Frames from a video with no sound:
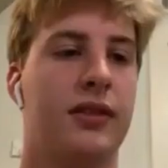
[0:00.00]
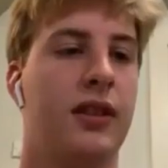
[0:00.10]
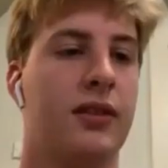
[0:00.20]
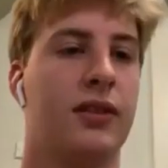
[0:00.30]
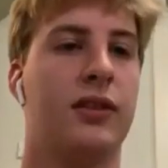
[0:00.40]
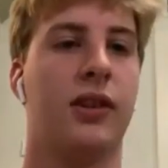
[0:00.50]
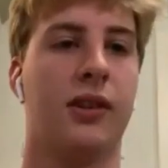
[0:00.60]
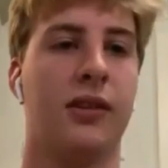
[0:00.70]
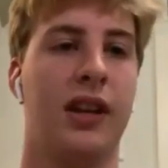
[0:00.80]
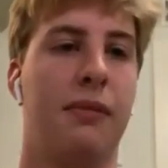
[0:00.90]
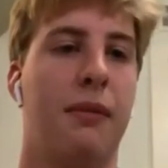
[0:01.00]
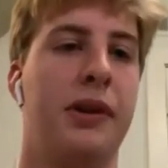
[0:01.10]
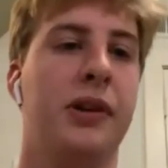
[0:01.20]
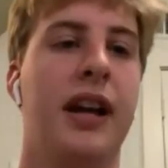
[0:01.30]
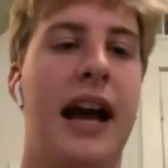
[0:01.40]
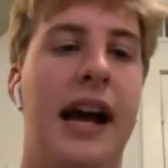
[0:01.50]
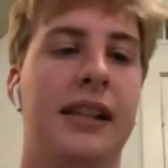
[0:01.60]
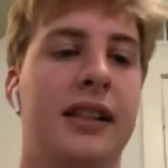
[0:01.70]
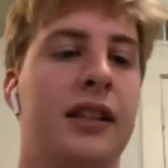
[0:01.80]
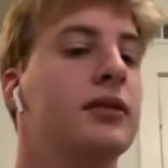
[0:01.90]
this girl named Amelia
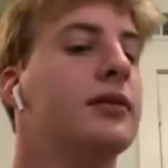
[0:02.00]
Allen.